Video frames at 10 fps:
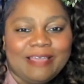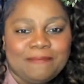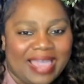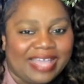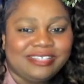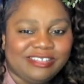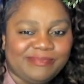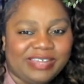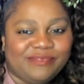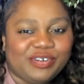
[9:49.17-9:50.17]
master
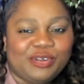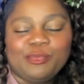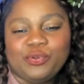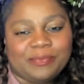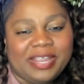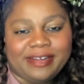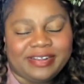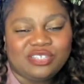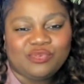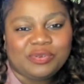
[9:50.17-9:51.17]
bedroom or
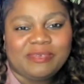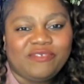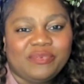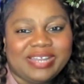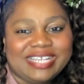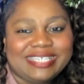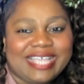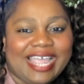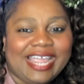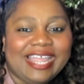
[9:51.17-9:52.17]
parents room, if you want to
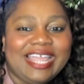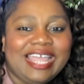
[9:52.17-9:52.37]
say.